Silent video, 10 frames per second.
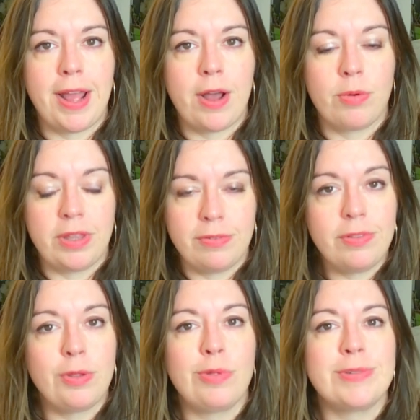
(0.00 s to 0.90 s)
how
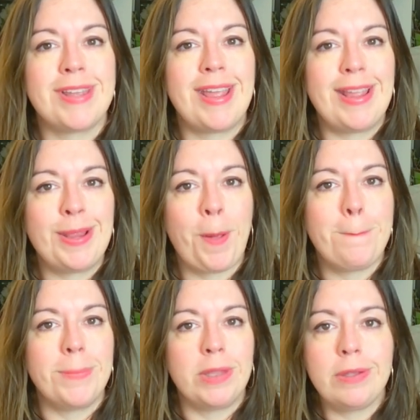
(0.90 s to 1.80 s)
even though there's
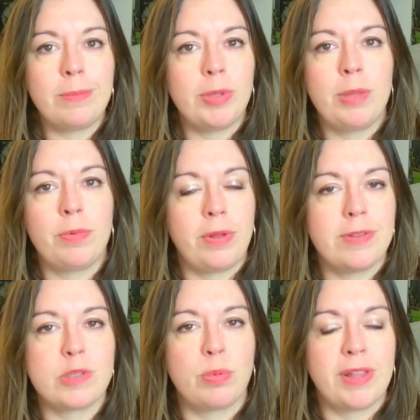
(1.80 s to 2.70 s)
8 billion people
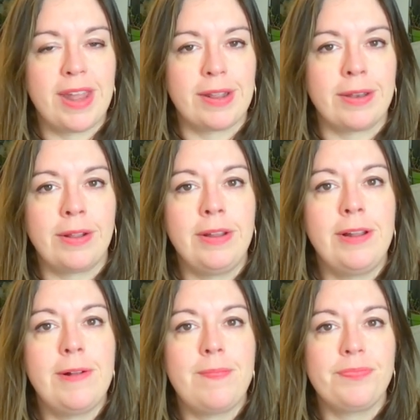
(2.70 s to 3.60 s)
on this planet,
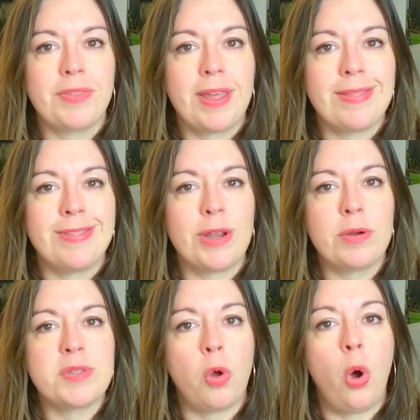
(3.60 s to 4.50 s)

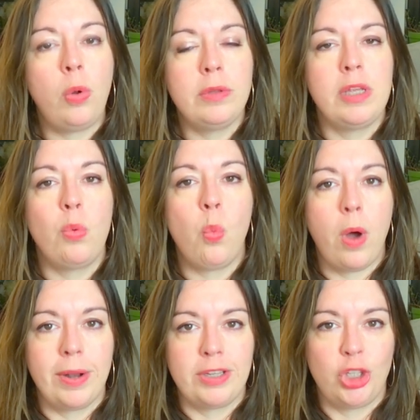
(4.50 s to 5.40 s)
there is only
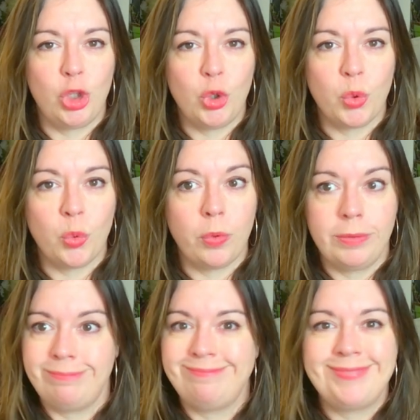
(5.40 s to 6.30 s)
one you.
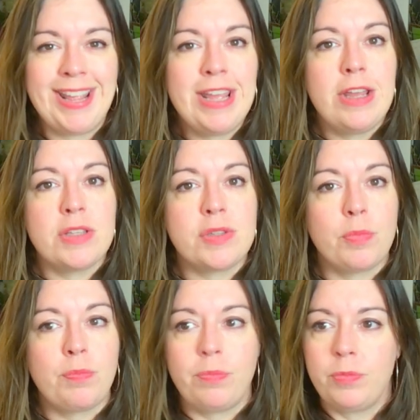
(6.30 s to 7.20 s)

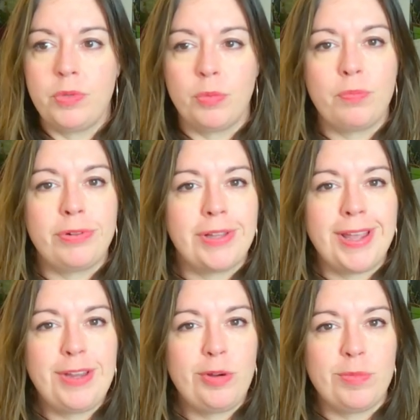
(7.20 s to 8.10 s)
So you
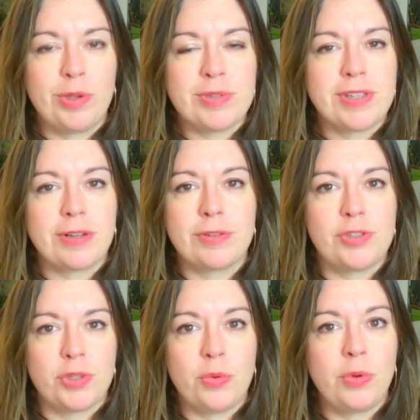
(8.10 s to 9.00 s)
play your music,
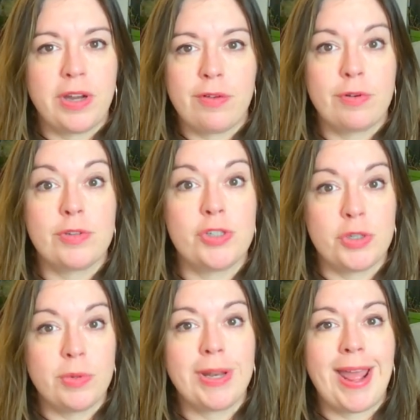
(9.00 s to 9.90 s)
do whatever,
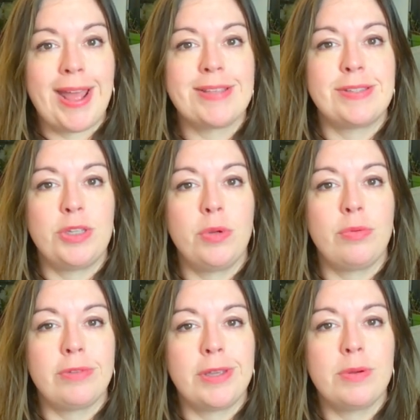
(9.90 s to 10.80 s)
do it as you.
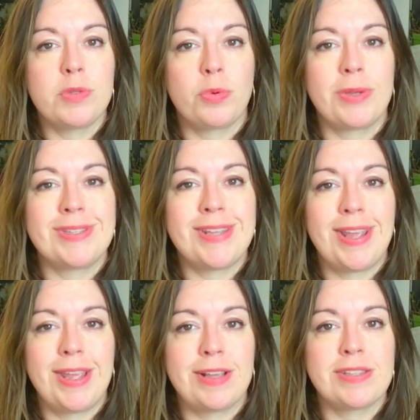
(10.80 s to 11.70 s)
Leo is where we
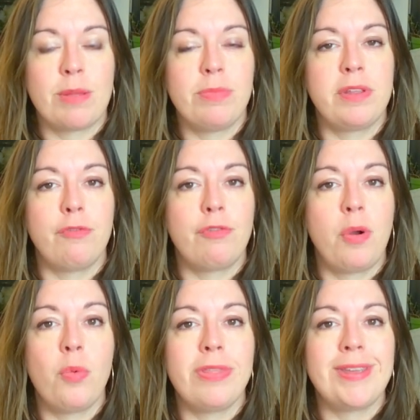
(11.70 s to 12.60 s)
take something
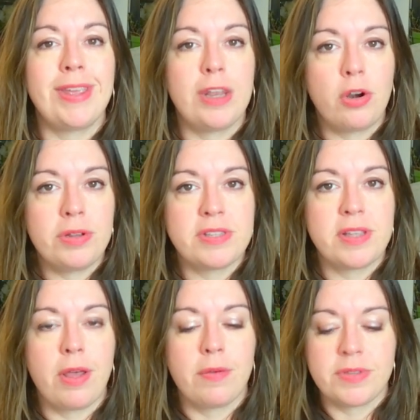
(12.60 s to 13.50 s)
from within
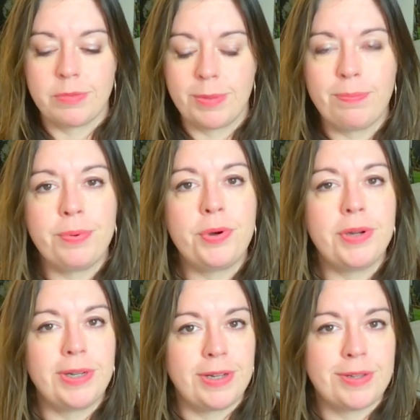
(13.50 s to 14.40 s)
ourselves and we
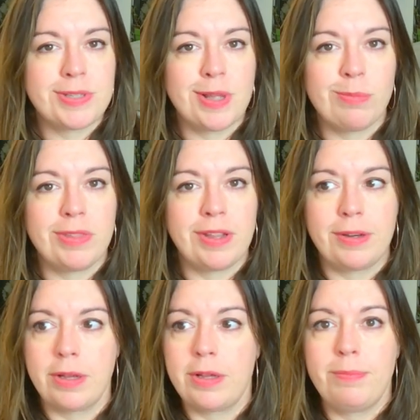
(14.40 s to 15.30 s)
put it into
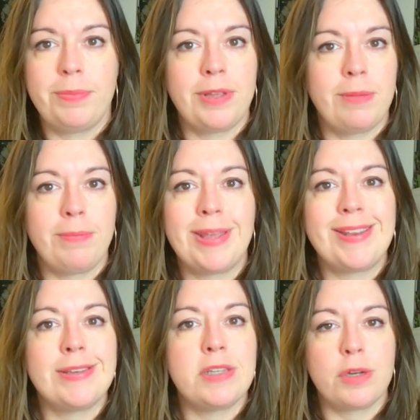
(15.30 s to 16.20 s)
something. It could be
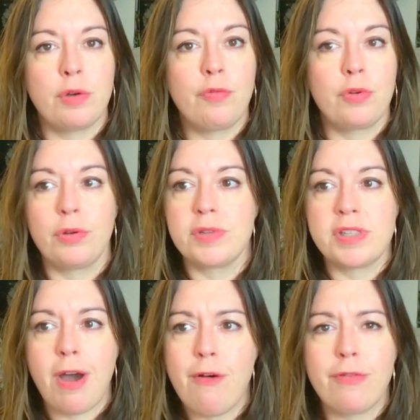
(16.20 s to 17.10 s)
making dinner for
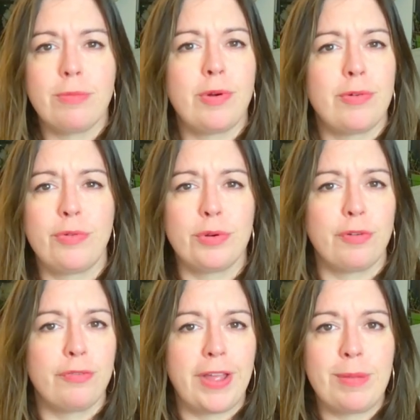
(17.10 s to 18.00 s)
yourself or for
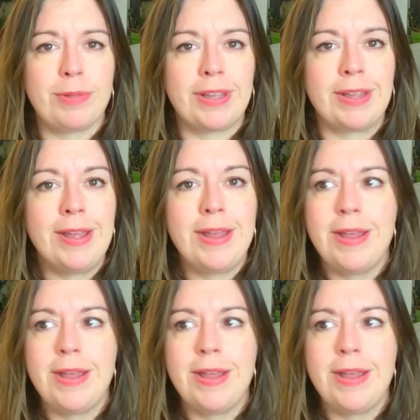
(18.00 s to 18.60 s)
your family.